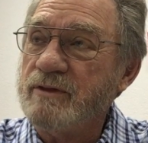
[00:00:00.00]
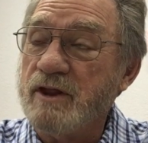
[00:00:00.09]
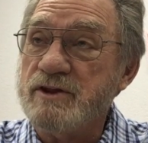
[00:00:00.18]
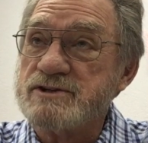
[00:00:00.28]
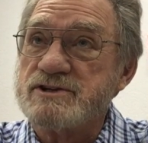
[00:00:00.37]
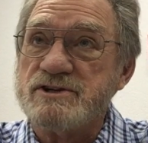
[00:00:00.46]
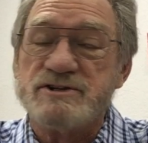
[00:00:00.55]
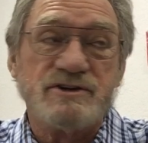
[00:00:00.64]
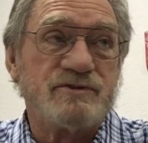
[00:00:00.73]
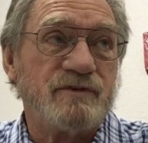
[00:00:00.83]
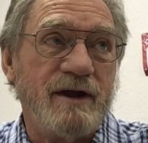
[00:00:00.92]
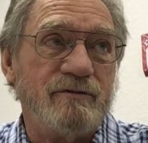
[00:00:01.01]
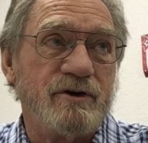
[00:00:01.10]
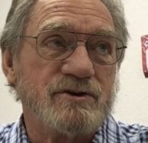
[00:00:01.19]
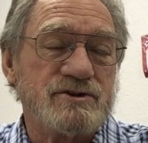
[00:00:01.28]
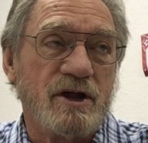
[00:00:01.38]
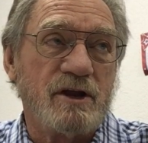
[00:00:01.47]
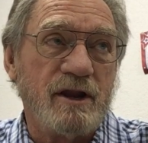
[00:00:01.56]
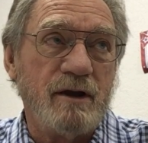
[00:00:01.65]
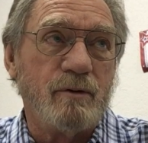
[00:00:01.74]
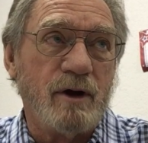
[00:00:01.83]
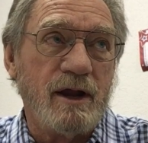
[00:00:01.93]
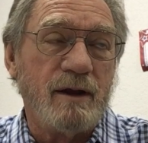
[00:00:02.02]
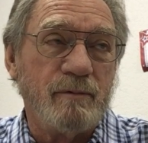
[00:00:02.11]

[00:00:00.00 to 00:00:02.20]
And this is his favorite son anyway.